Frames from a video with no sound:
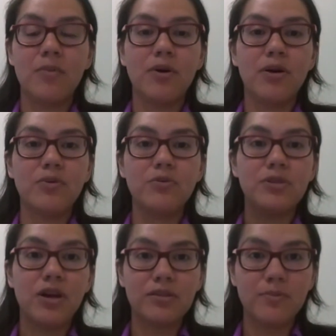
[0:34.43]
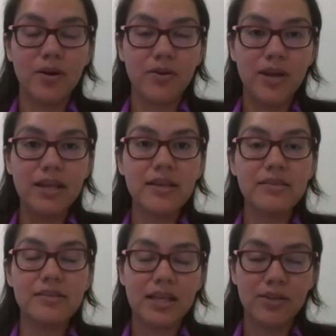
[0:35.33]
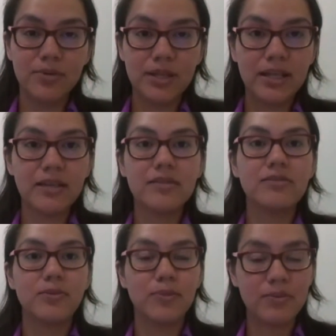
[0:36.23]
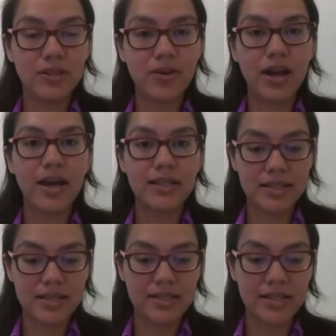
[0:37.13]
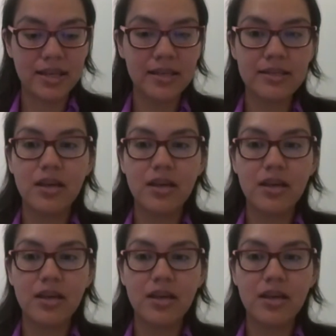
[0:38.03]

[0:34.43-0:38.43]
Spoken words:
which we talked about already, diluting, don't put them in your eyes, these things.